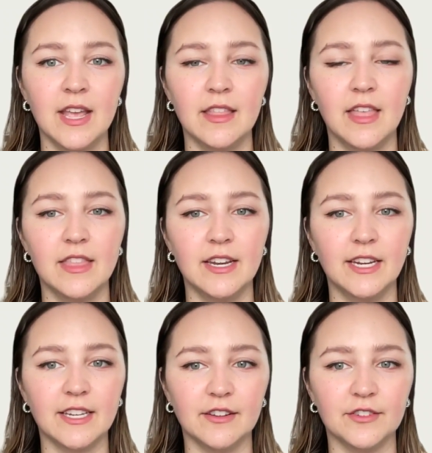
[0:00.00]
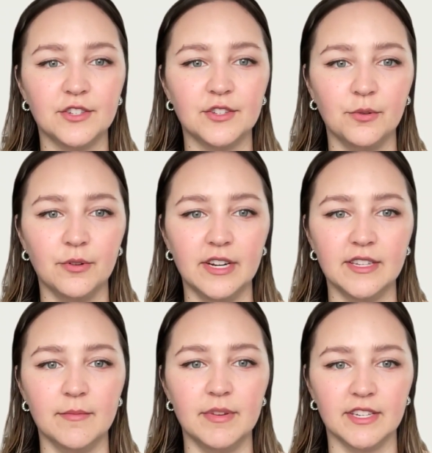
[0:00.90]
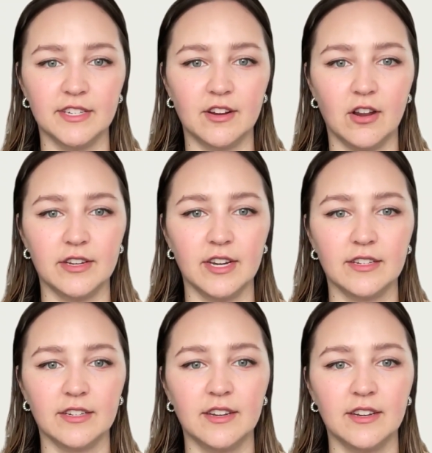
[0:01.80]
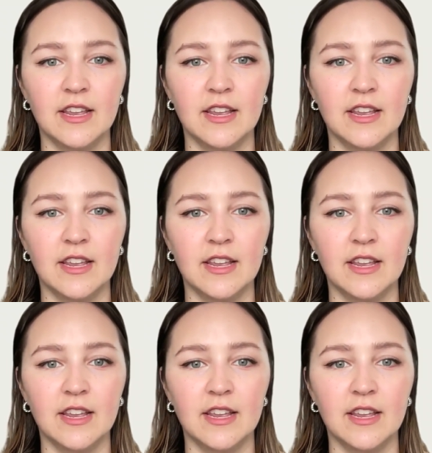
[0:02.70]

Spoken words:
Then they need to tell stories in business context.